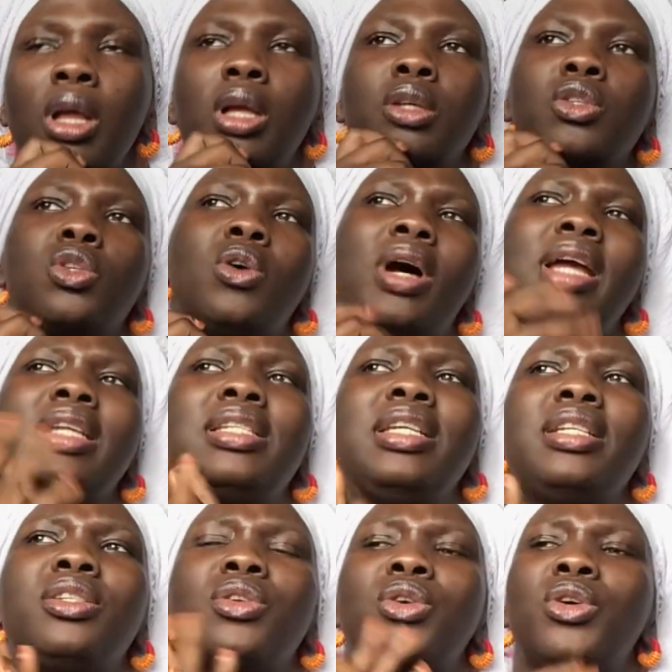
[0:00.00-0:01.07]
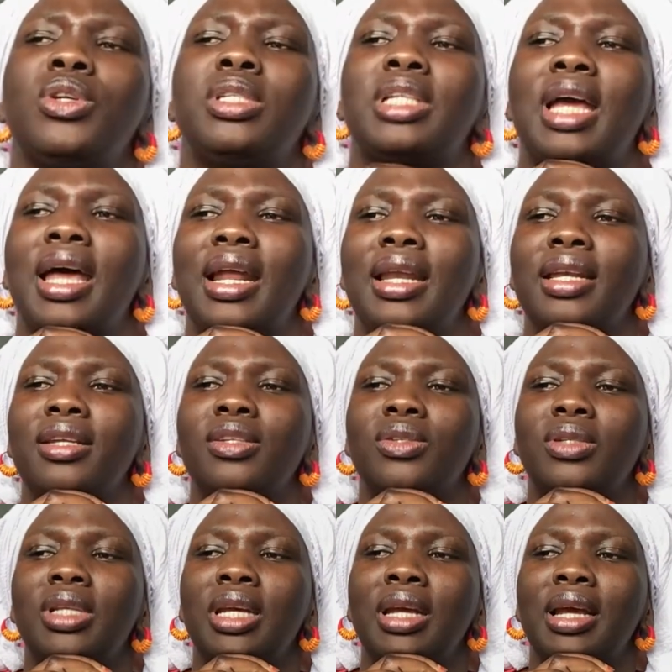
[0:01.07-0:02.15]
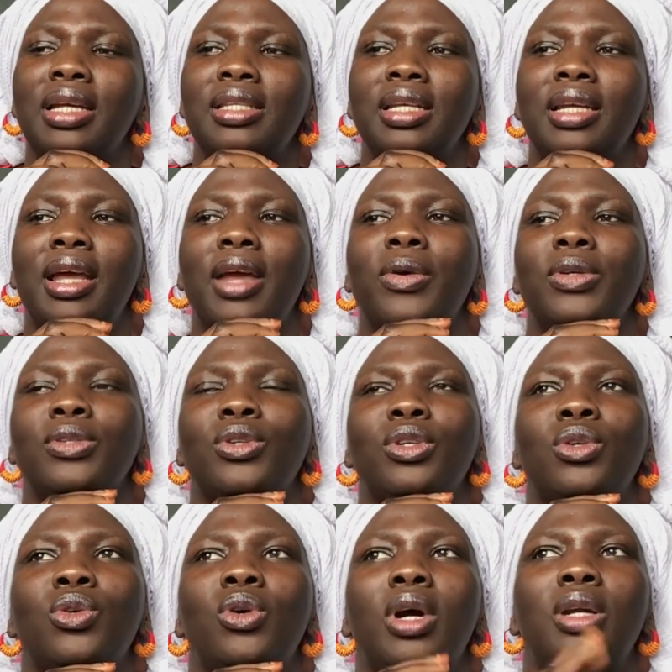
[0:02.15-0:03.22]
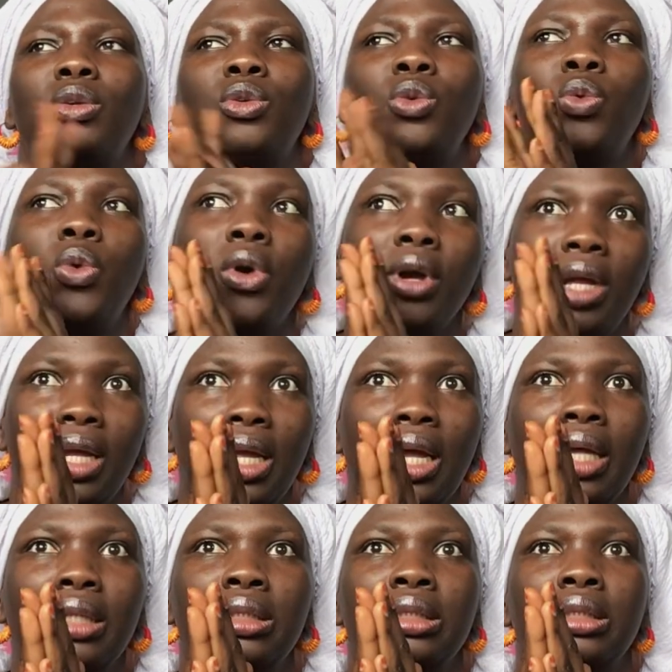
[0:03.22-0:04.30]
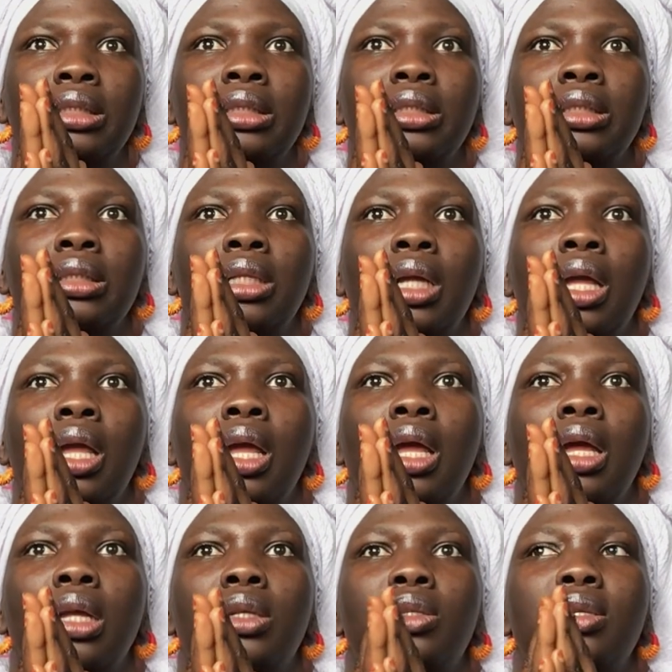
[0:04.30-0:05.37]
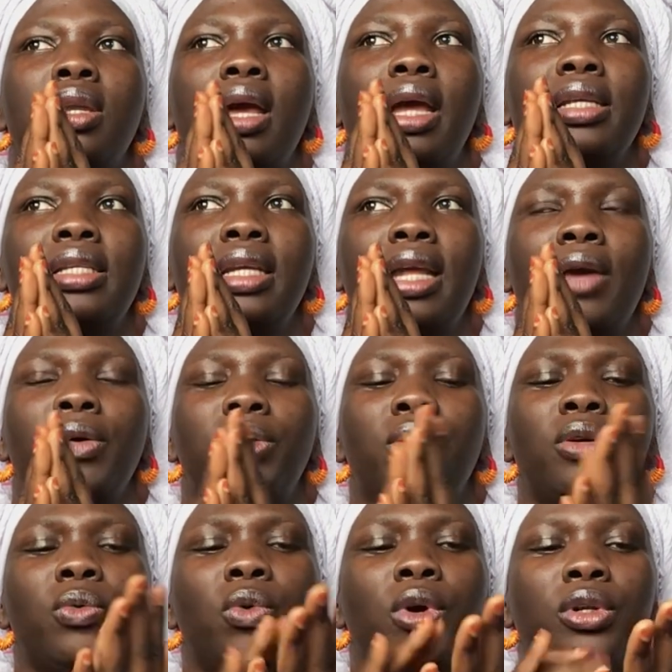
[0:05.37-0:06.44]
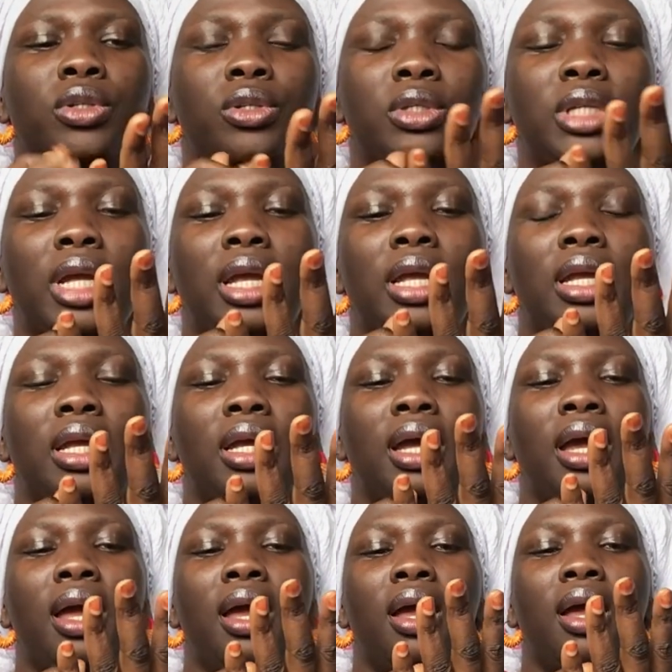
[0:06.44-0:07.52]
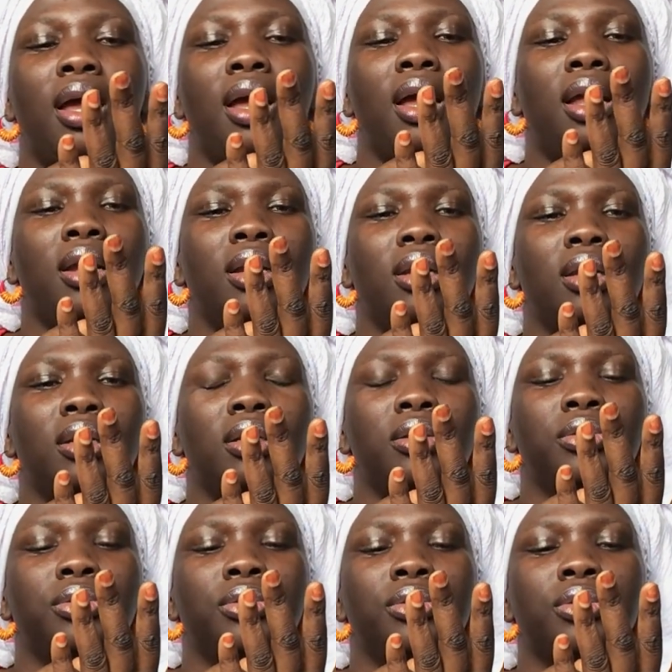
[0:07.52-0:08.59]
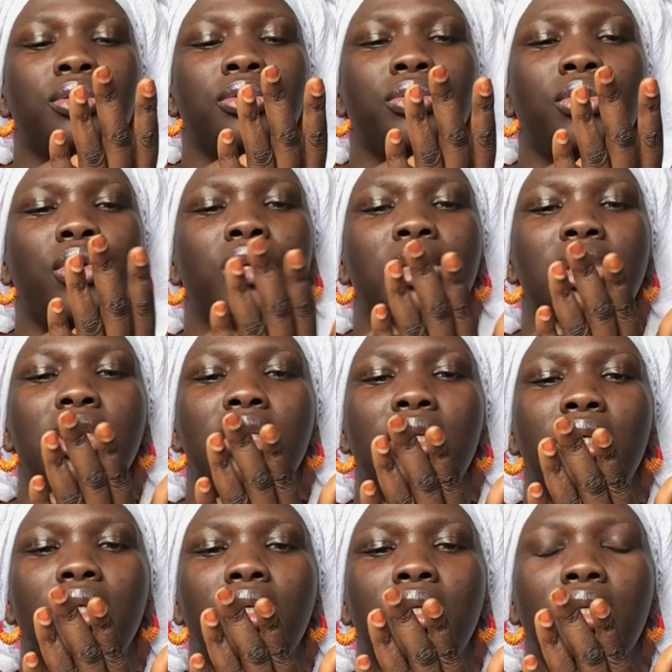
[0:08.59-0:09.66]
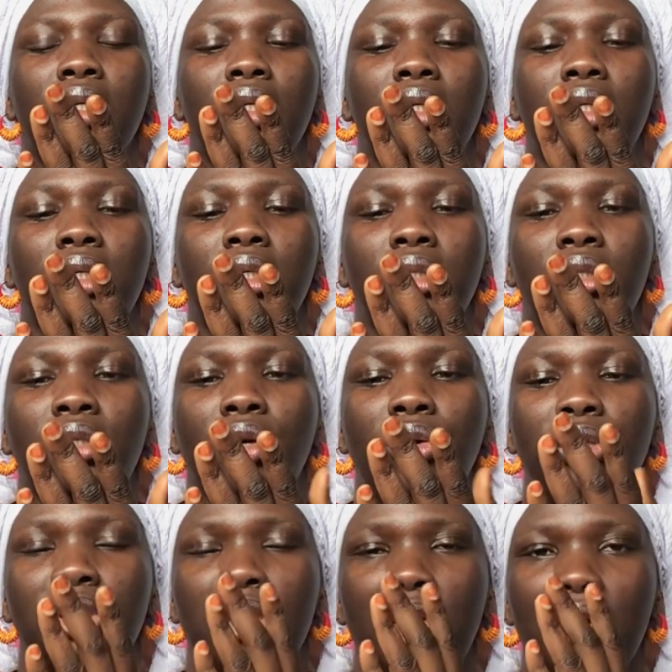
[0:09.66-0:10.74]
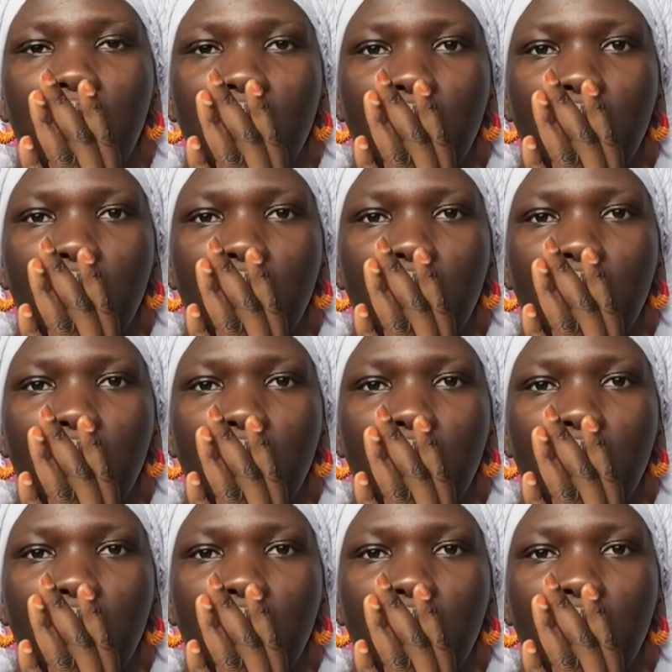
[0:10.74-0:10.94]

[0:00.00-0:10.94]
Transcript: so I did all that, and then today I said I was gonna go and do walk again. I said I was gonna walk today and until Thursday,